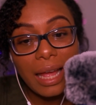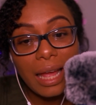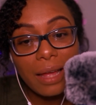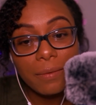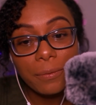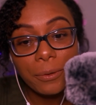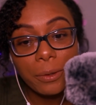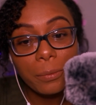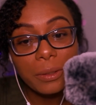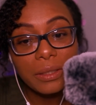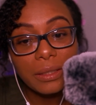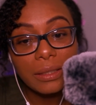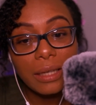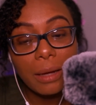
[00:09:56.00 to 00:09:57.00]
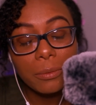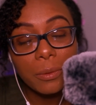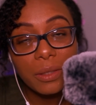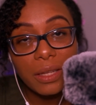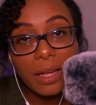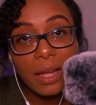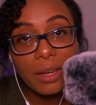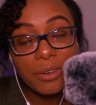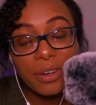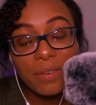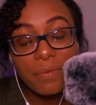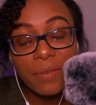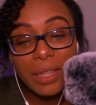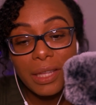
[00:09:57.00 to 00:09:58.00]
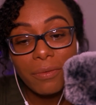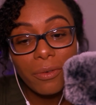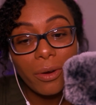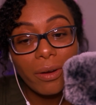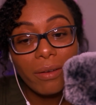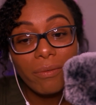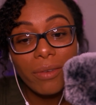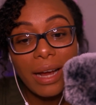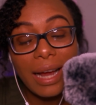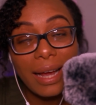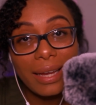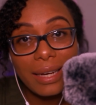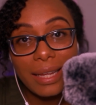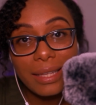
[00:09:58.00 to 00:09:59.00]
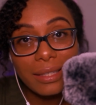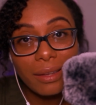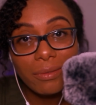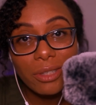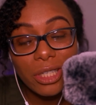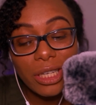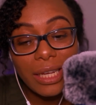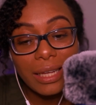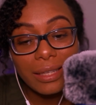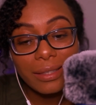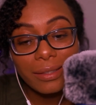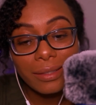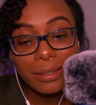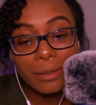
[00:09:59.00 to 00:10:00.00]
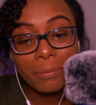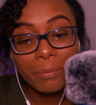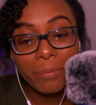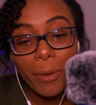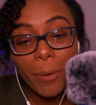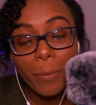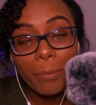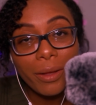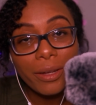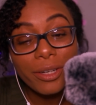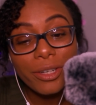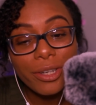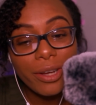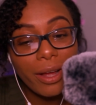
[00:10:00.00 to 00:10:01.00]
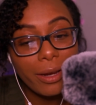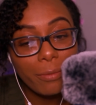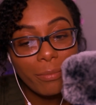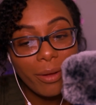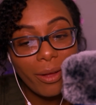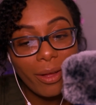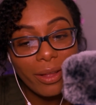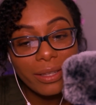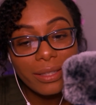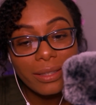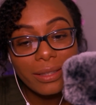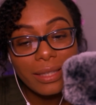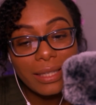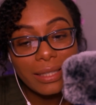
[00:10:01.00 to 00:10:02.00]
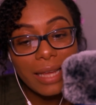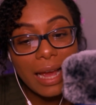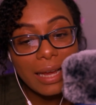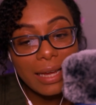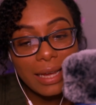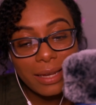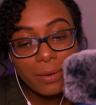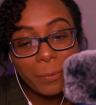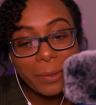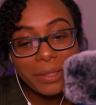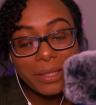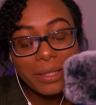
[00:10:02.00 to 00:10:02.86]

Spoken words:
ever was topped with 154 varieties of cheese. Pope John Paul II was